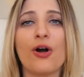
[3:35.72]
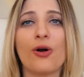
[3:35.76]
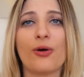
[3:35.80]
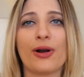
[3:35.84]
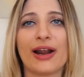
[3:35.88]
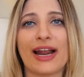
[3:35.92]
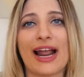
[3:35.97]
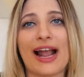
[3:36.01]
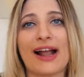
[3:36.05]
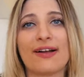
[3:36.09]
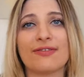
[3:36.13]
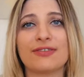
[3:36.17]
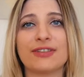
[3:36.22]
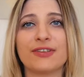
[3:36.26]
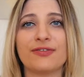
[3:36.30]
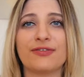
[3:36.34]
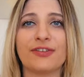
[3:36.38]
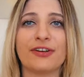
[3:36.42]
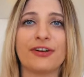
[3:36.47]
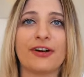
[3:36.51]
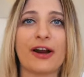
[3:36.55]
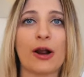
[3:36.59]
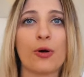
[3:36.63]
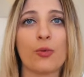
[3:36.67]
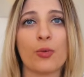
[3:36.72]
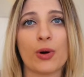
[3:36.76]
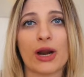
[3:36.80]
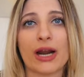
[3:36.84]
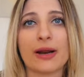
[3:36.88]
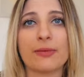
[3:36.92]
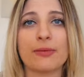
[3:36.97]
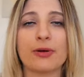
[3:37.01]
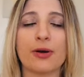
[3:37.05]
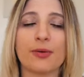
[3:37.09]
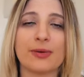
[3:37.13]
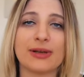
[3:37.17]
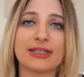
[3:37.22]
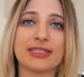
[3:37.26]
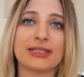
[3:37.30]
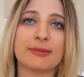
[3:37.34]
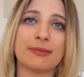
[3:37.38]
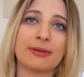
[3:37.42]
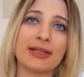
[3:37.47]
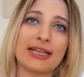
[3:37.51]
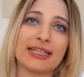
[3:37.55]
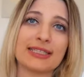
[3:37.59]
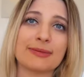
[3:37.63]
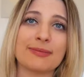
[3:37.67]
or I have to figure out where I'm going to
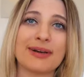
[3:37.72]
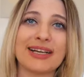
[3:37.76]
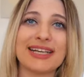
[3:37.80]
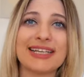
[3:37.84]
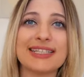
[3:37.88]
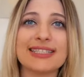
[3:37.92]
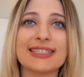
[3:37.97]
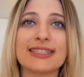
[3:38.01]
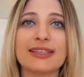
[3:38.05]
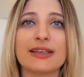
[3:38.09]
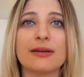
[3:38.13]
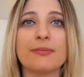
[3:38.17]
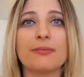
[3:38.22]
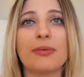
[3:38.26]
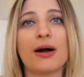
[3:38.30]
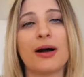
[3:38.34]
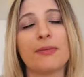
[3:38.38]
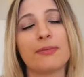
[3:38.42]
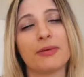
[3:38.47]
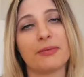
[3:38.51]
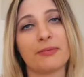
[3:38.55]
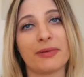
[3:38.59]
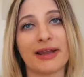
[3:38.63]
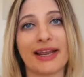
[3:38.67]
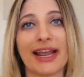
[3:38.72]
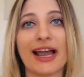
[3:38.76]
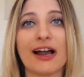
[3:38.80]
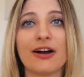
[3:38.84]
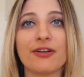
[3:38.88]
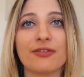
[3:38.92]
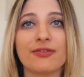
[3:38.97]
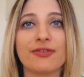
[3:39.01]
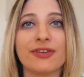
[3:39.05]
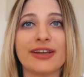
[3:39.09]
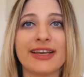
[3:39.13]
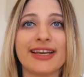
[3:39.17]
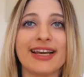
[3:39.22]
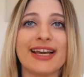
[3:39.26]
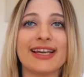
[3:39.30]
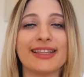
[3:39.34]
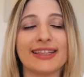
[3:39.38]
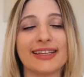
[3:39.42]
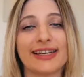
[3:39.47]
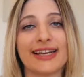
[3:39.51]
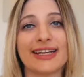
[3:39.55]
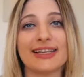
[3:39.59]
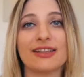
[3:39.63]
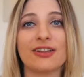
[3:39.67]
place my insulin pump in my outfit,
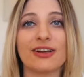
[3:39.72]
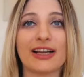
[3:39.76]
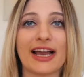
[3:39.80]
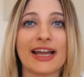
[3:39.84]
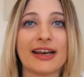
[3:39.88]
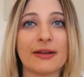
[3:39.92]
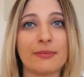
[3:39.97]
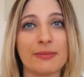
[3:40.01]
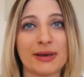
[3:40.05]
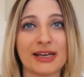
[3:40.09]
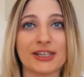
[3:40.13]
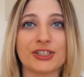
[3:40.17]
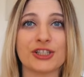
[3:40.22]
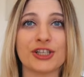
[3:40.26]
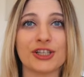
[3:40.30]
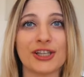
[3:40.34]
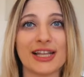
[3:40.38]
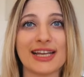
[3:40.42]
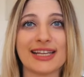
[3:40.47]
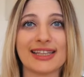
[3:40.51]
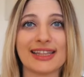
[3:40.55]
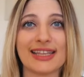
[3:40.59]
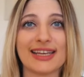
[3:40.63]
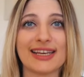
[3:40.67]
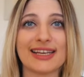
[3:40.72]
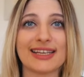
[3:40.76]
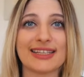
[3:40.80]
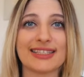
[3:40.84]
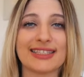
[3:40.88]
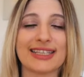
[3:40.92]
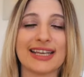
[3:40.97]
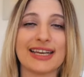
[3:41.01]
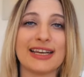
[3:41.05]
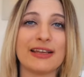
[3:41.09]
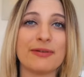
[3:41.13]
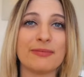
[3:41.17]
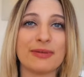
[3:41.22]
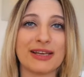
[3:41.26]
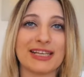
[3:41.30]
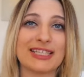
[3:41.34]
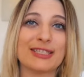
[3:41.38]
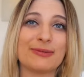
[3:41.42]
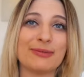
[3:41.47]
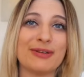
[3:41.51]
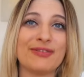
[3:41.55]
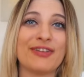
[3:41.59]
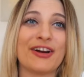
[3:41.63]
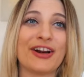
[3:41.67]
and then I look at a picture like this and it
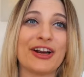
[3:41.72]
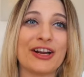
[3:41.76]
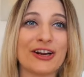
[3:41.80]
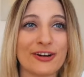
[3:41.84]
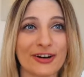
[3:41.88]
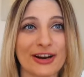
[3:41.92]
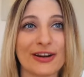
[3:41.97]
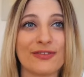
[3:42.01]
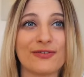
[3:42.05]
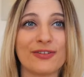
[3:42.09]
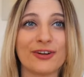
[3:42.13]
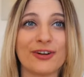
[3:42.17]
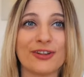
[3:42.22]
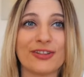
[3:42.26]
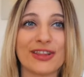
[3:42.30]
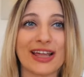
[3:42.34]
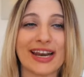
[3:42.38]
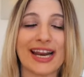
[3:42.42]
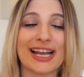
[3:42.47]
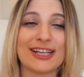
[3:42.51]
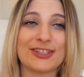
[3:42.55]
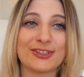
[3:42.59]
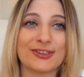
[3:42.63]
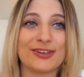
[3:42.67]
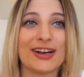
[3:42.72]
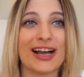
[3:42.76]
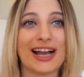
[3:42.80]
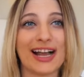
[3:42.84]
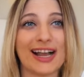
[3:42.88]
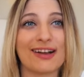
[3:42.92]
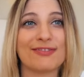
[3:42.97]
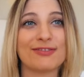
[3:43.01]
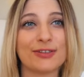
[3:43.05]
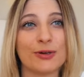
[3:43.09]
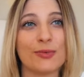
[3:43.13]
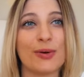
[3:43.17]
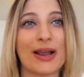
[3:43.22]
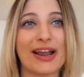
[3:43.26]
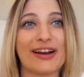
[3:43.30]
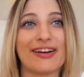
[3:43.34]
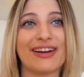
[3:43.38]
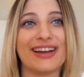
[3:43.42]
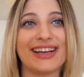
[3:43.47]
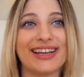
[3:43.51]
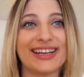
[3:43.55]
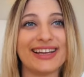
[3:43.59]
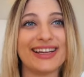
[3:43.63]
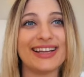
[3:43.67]
makes me very grateful that I do not have to
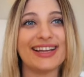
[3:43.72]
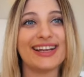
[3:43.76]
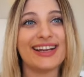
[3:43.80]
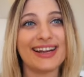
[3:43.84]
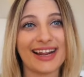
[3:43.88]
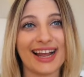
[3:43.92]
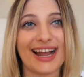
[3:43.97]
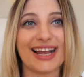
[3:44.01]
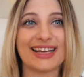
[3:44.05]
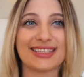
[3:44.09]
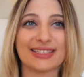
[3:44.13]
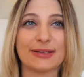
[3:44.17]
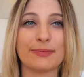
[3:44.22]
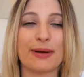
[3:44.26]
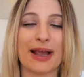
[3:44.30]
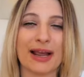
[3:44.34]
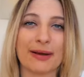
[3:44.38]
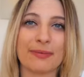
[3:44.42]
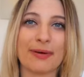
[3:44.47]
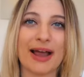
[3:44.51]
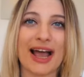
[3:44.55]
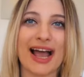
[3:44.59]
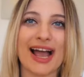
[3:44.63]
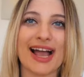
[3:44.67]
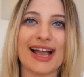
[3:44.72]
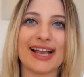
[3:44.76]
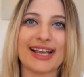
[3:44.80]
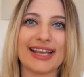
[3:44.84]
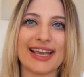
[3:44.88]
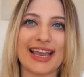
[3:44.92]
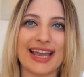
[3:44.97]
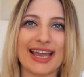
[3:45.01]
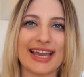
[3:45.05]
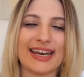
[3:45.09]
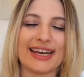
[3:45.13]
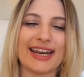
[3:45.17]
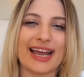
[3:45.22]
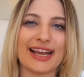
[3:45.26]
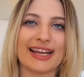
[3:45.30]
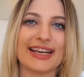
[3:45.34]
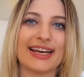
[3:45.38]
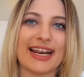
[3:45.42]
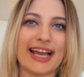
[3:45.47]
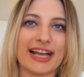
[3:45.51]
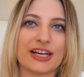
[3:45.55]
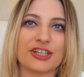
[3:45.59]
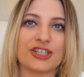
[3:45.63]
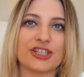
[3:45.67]
wear it as a backpack, and I
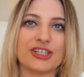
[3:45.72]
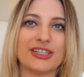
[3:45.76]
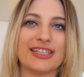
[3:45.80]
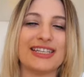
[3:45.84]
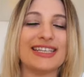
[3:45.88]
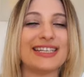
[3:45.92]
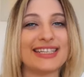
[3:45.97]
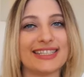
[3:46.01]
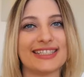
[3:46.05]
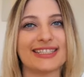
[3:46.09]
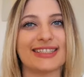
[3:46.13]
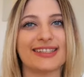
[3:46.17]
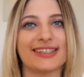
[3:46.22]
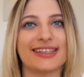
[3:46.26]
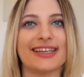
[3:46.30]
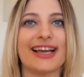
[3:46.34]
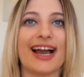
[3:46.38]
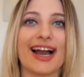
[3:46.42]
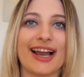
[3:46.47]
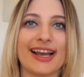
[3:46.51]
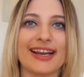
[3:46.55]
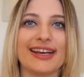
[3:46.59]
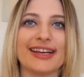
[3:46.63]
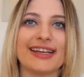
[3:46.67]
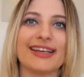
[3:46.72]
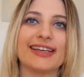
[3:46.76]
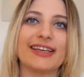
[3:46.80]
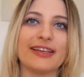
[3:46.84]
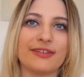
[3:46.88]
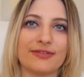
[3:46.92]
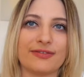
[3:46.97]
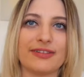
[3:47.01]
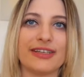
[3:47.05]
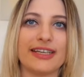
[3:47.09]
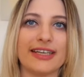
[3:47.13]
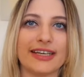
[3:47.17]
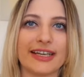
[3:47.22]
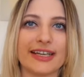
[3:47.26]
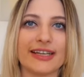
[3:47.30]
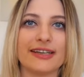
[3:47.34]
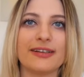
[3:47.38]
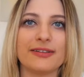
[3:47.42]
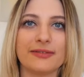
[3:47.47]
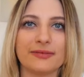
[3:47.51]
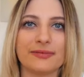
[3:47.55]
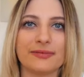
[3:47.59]
can actually easily hide it if needed.